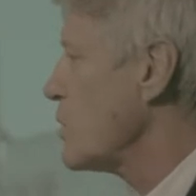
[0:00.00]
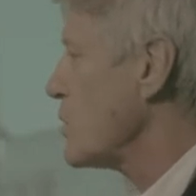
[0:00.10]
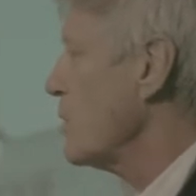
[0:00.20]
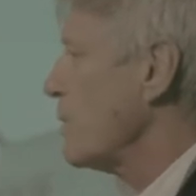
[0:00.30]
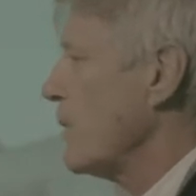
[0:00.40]

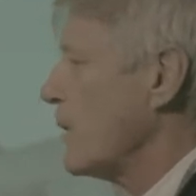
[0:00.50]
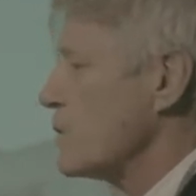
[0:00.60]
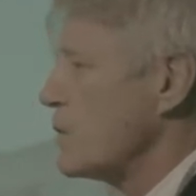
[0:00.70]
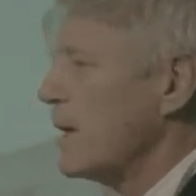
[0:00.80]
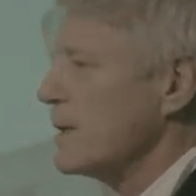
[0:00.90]
just look for
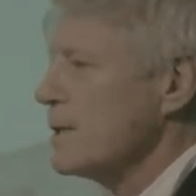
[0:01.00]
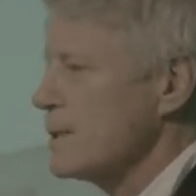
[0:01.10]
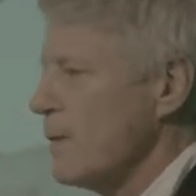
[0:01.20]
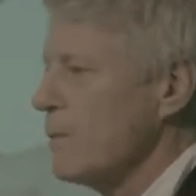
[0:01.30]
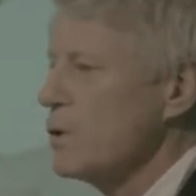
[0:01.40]
contractors,
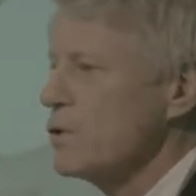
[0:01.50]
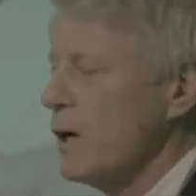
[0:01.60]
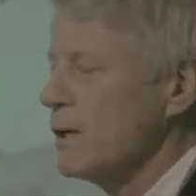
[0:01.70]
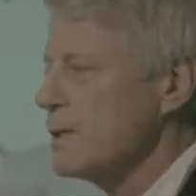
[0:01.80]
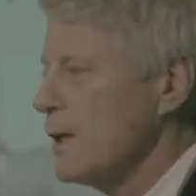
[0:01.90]

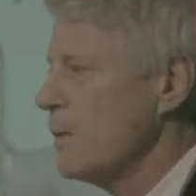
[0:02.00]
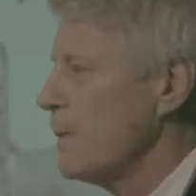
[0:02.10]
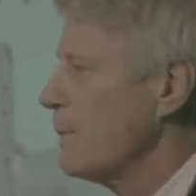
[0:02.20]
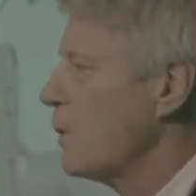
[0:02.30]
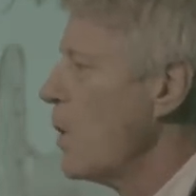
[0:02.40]
subcontractors, and other
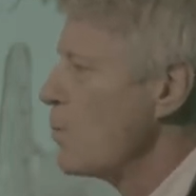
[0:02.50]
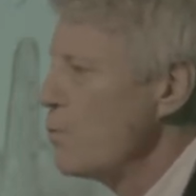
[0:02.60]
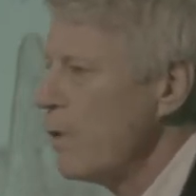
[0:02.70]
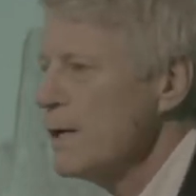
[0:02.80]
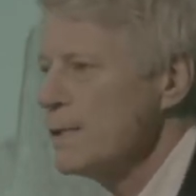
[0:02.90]
people
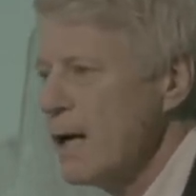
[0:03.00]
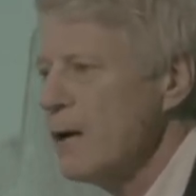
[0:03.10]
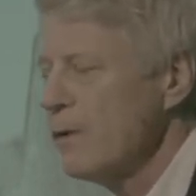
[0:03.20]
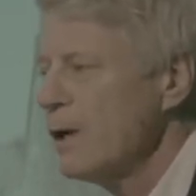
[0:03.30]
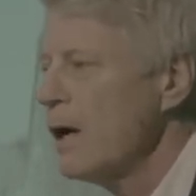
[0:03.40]
right
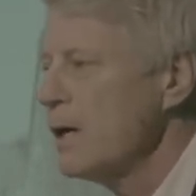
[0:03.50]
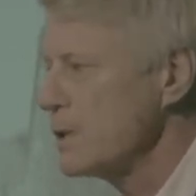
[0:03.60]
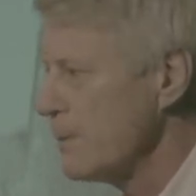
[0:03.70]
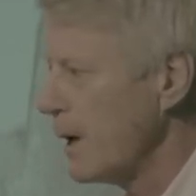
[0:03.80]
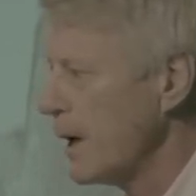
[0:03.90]
down the line
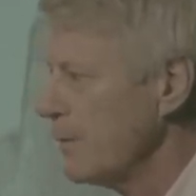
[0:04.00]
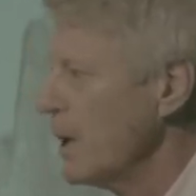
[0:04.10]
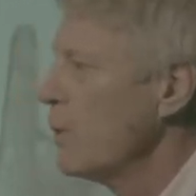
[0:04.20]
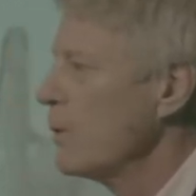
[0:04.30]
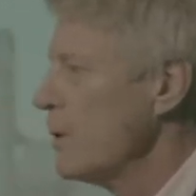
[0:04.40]
to blame
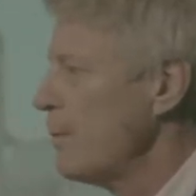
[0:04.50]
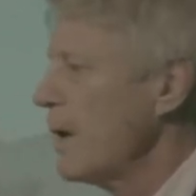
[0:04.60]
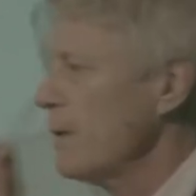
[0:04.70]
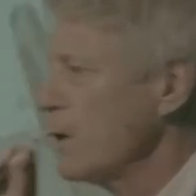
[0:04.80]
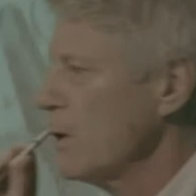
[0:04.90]
when the
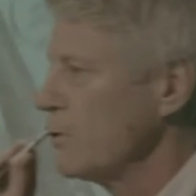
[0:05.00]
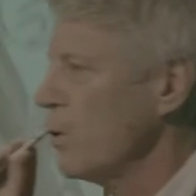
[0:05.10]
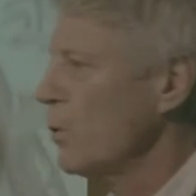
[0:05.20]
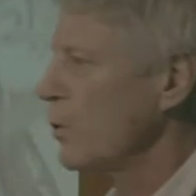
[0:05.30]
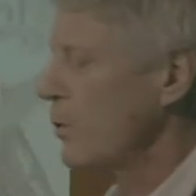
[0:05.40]
blame goes
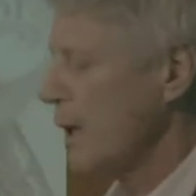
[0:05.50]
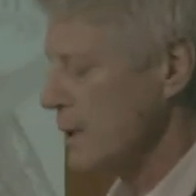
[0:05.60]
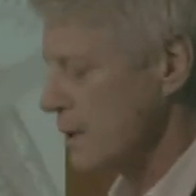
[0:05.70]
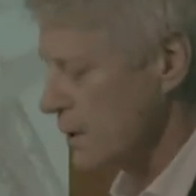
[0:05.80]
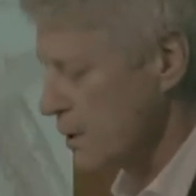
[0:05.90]
all the way
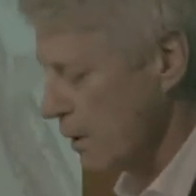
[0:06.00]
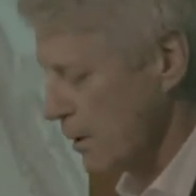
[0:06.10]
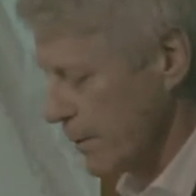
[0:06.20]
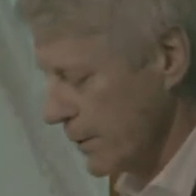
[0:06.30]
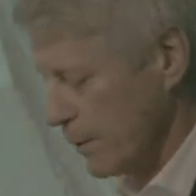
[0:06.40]
to the
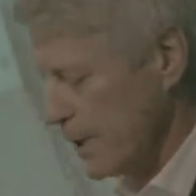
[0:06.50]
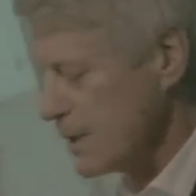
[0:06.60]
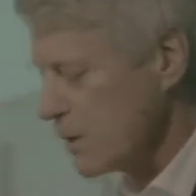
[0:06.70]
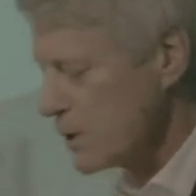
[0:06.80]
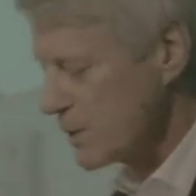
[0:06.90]
top, or at
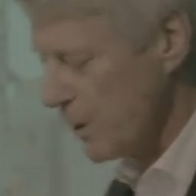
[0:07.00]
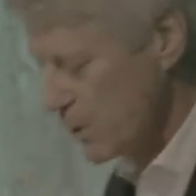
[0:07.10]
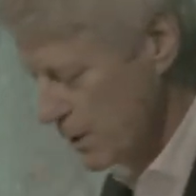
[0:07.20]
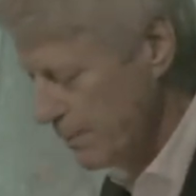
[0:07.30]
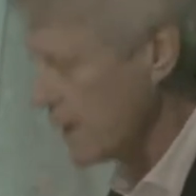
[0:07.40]
least the
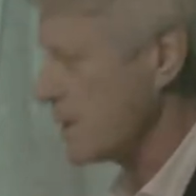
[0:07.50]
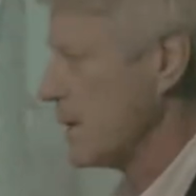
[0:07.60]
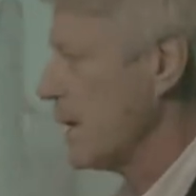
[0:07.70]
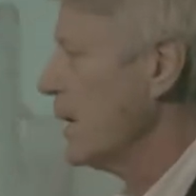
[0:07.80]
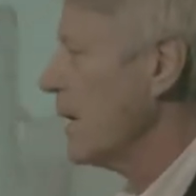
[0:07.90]

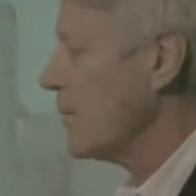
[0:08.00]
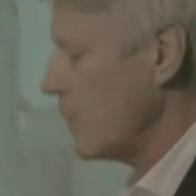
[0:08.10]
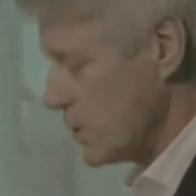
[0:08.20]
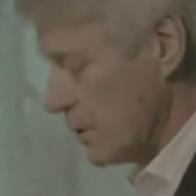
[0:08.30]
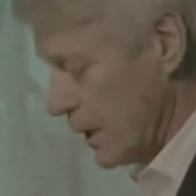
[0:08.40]
responsibility. I'm
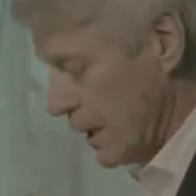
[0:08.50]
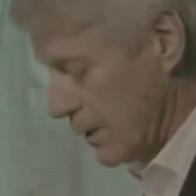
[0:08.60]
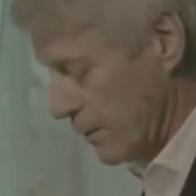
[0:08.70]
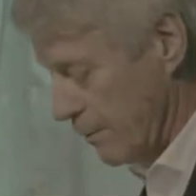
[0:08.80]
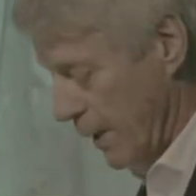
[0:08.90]
not too
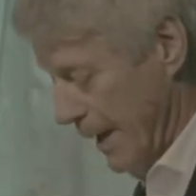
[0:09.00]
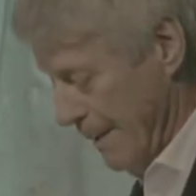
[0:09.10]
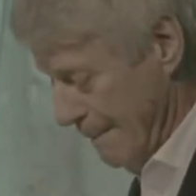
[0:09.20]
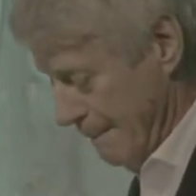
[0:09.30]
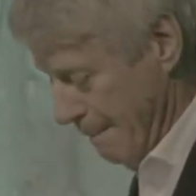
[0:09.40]
keen on
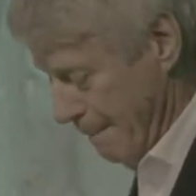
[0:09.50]
blame.